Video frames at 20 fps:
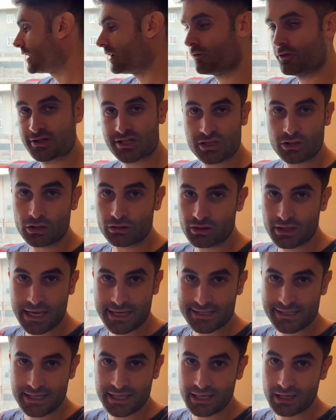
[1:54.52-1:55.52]
if it's not
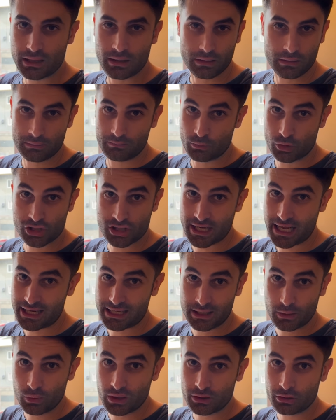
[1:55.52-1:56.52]
nice here most
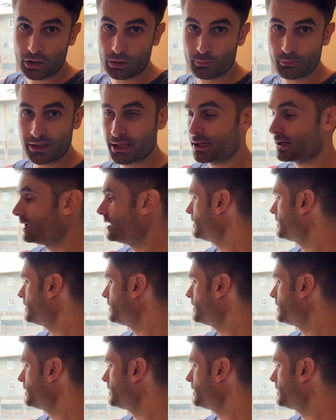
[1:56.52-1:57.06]
likely will not be